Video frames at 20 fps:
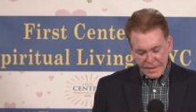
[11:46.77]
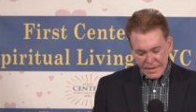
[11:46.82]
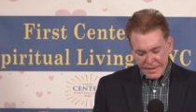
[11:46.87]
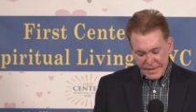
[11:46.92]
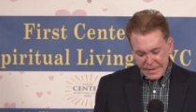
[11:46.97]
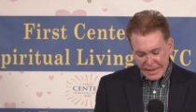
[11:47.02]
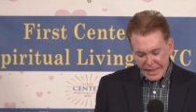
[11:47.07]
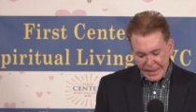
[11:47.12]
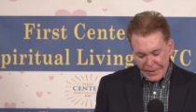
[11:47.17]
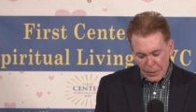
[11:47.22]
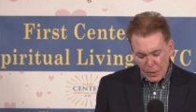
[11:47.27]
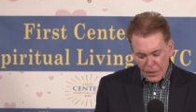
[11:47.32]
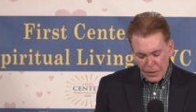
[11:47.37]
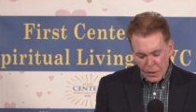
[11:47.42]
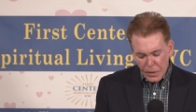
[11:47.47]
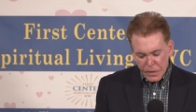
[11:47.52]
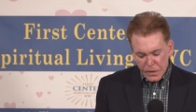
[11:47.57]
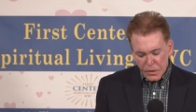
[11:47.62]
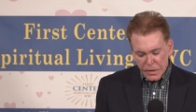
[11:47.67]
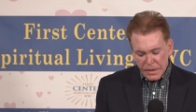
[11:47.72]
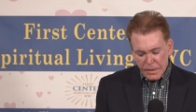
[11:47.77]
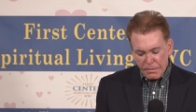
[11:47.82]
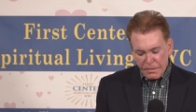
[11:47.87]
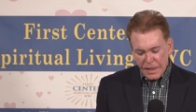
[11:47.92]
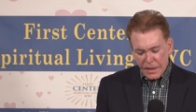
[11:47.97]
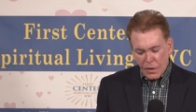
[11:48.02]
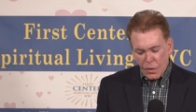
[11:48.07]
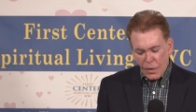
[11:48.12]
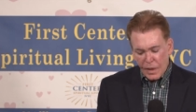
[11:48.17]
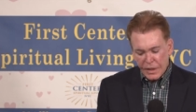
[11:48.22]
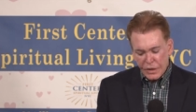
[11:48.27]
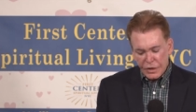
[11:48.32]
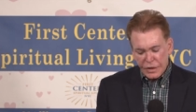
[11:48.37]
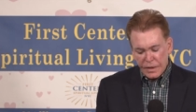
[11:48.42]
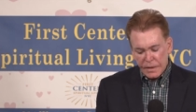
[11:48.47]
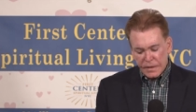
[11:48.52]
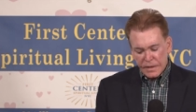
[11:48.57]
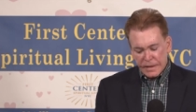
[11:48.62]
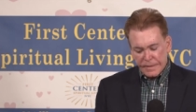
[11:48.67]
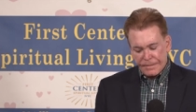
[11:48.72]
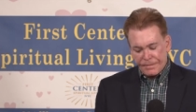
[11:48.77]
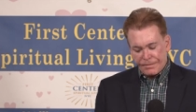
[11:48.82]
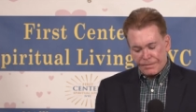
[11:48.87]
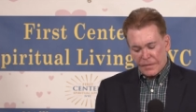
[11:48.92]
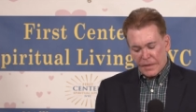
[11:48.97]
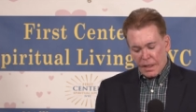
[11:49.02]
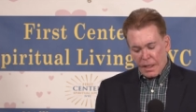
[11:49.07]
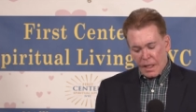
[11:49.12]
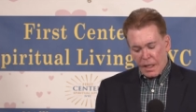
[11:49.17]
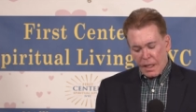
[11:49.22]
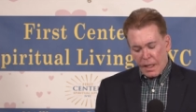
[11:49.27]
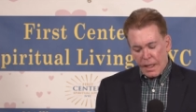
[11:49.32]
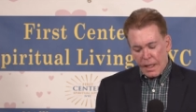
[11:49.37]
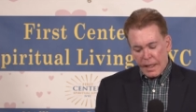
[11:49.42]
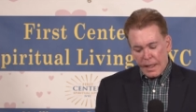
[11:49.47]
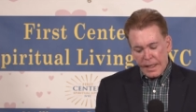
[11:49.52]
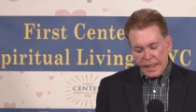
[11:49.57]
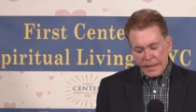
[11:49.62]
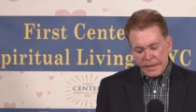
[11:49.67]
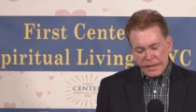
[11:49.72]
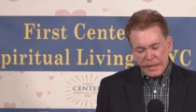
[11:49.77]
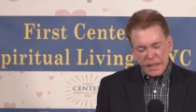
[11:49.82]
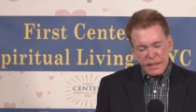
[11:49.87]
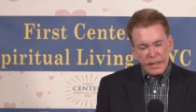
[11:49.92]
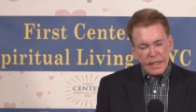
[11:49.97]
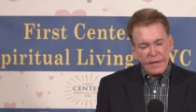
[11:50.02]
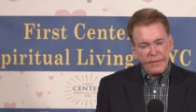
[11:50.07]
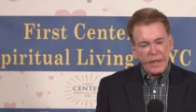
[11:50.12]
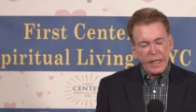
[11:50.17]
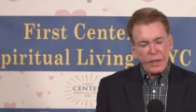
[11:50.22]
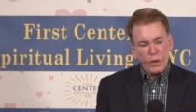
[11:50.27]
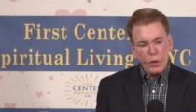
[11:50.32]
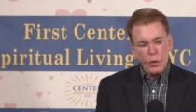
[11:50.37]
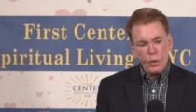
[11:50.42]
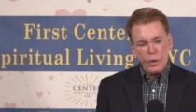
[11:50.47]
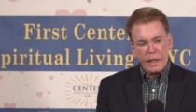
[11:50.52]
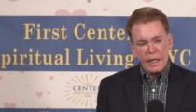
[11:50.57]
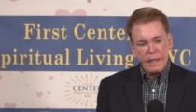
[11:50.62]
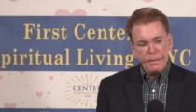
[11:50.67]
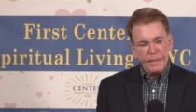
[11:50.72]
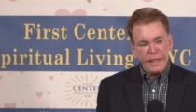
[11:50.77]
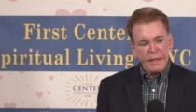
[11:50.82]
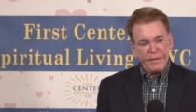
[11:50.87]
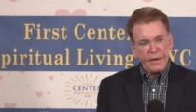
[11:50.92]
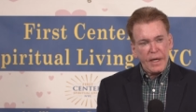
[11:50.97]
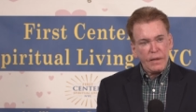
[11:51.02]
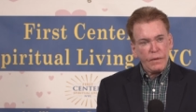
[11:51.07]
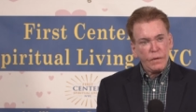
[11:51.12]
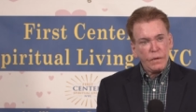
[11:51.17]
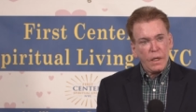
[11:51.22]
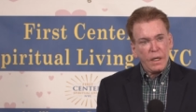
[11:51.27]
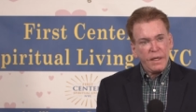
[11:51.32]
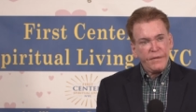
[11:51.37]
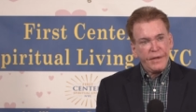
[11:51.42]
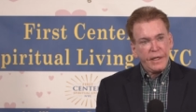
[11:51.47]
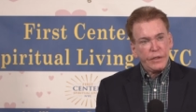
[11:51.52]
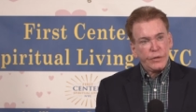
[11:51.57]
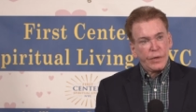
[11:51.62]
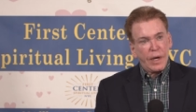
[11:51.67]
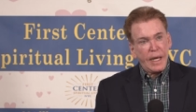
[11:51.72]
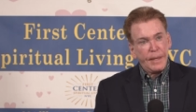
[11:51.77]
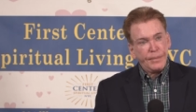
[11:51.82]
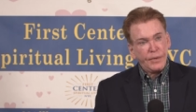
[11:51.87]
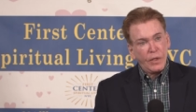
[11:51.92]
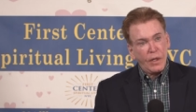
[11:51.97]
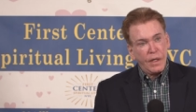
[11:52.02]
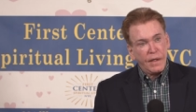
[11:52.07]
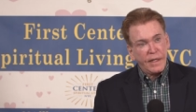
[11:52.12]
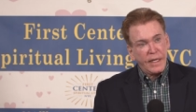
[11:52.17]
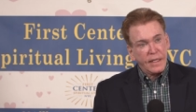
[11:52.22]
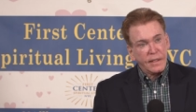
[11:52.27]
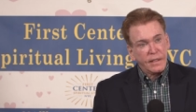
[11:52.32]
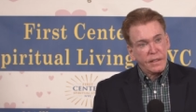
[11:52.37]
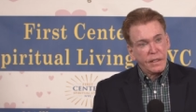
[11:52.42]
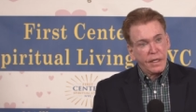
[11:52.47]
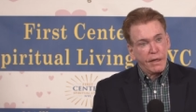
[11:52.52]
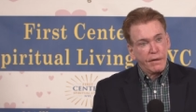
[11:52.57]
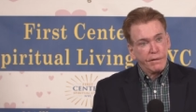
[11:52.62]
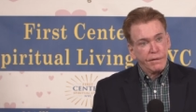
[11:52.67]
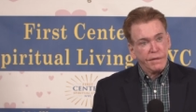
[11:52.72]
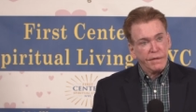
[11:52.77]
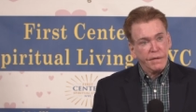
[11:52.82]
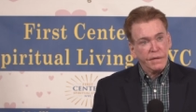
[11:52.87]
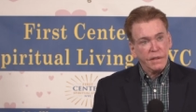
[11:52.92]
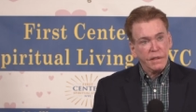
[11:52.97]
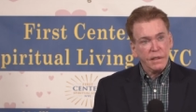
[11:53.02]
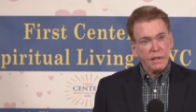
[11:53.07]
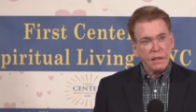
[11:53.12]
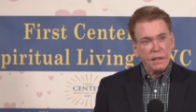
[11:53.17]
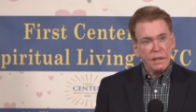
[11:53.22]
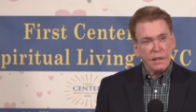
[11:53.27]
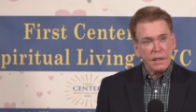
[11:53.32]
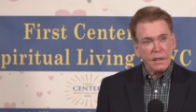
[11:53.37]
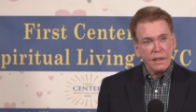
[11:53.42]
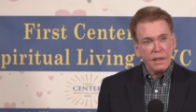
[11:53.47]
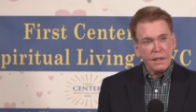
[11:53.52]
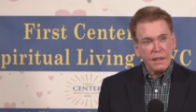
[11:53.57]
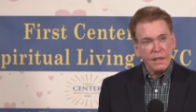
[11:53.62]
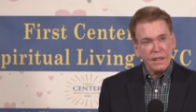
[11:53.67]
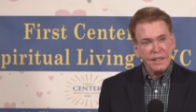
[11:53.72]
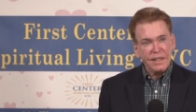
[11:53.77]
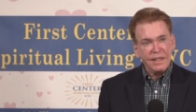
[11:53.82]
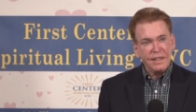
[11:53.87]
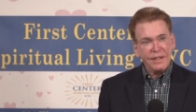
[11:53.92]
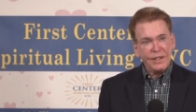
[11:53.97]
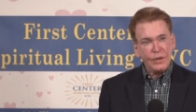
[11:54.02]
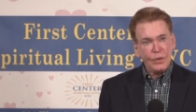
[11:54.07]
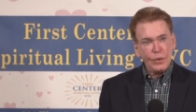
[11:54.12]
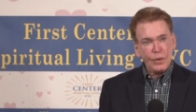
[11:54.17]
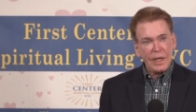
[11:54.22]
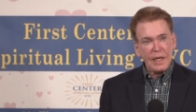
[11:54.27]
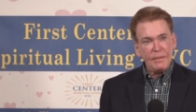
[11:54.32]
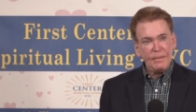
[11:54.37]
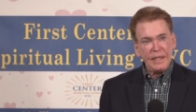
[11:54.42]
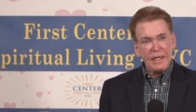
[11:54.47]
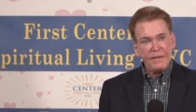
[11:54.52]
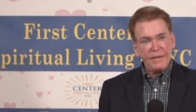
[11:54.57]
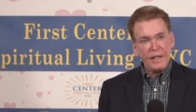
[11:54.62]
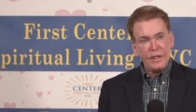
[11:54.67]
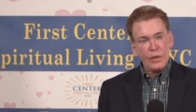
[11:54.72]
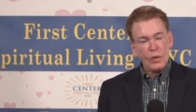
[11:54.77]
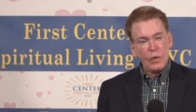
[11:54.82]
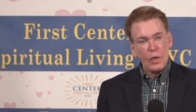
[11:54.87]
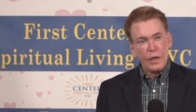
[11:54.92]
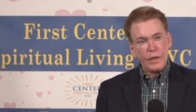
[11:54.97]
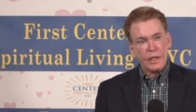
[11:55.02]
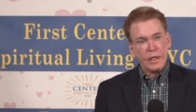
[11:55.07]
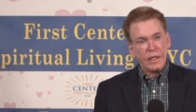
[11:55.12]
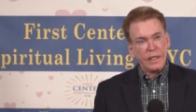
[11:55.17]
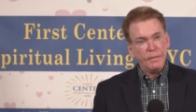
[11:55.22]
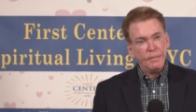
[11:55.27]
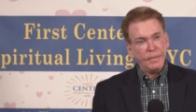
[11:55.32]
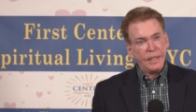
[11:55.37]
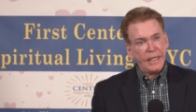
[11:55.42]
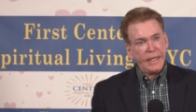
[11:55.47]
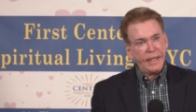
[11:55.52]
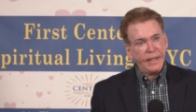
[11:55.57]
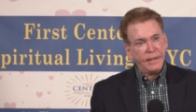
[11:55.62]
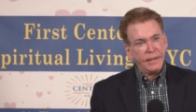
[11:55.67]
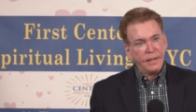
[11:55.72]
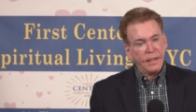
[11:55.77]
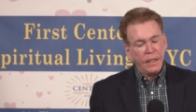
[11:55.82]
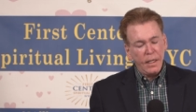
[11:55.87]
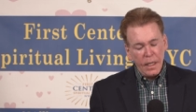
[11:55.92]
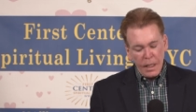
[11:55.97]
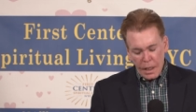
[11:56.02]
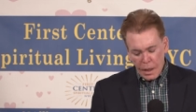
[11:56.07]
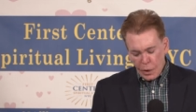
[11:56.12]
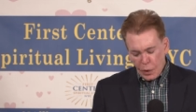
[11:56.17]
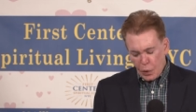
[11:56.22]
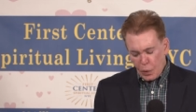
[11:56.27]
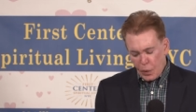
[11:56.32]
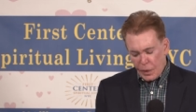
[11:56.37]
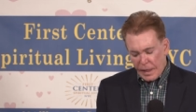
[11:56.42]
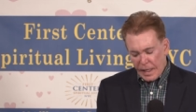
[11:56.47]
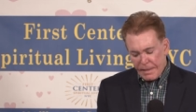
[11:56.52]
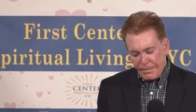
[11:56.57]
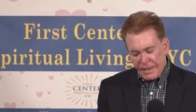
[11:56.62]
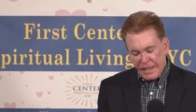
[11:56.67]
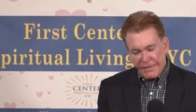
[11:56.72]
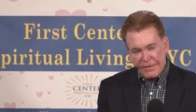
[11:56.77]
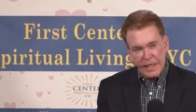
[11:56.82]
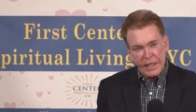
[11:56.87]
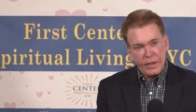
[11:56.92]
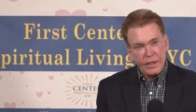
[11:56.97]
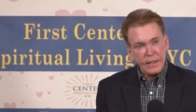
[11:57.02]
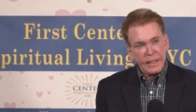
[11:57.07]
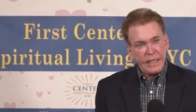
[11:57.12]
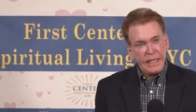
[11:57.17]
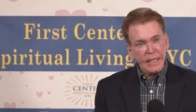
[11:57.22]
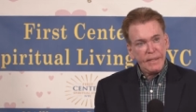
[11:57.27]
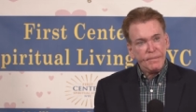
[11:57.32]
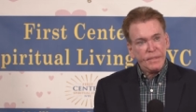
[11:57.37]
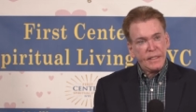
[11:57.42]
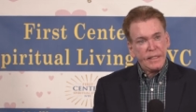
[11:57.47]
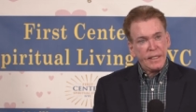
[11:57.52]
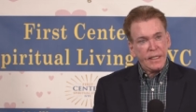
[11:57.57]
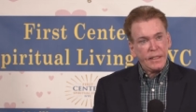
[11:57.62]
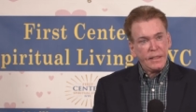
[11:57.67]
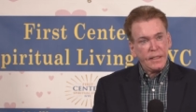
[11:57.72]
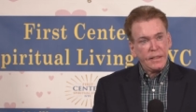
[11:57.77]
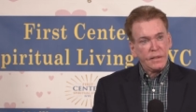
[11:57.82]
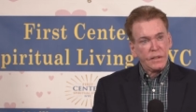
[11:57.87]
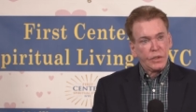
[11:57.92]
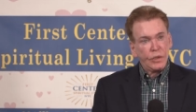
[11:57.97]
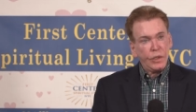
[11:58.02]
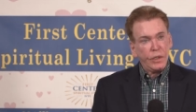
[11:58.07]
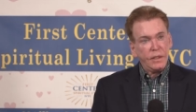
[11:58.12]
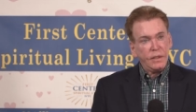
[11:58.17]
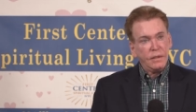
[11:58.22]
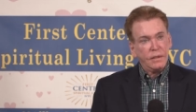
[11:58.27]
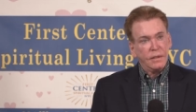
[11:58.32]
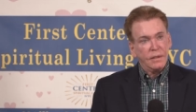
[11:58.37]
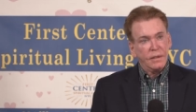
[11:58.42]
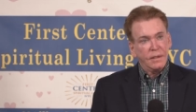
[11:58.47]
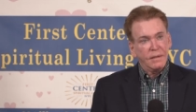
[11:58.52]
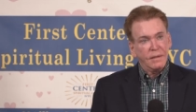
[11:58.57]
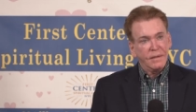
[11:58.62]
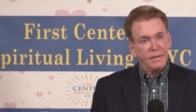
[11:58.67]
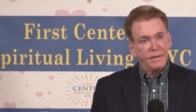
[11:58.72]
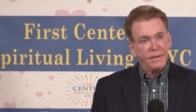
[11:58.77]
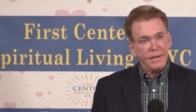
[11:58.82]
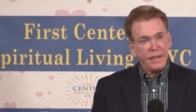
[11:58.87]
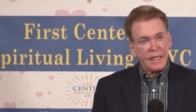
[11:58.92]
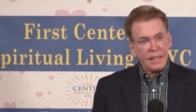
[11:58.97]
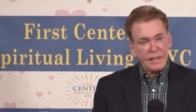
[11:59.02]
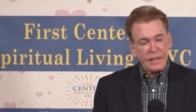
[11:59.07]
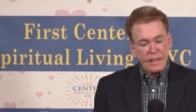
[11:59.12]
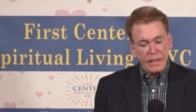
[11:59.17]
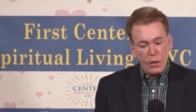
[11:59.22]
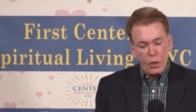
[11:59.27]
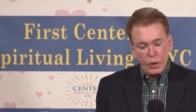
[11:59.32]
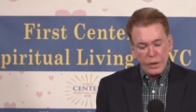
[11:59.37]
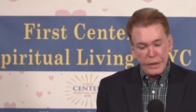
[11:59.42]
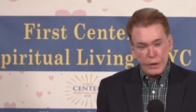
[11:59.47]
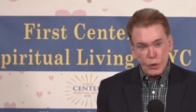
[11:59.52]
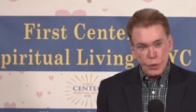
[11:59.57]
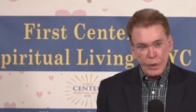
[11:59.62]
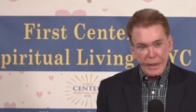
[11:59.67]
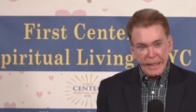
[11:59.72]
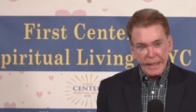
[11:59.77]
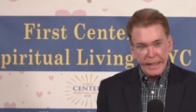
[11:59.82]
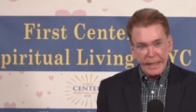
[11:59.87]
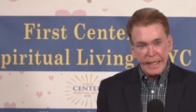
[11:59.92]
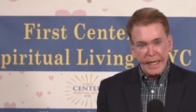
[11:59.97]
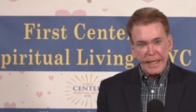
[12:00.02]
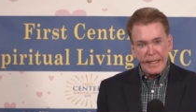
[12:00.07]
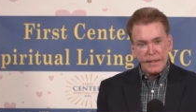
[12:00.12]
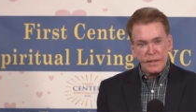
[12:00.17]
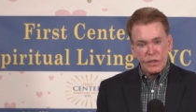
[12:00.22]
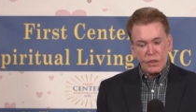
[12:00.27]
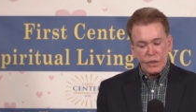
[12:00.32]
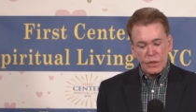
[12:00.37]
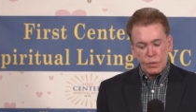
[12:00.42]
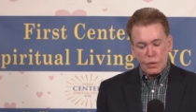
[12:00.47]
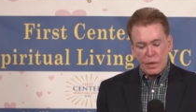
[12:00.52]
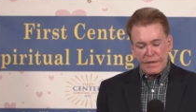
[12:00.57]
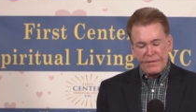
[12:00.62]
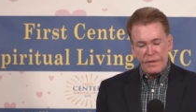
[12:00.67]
Say, well, those are some big questions. It's, it's kind of like, who would I be if I, if I dropped all that stuff? Who would I be if I no longer complained? Who would I be if I could keep seeing it's good? That's the old Edwene Gaines. She's one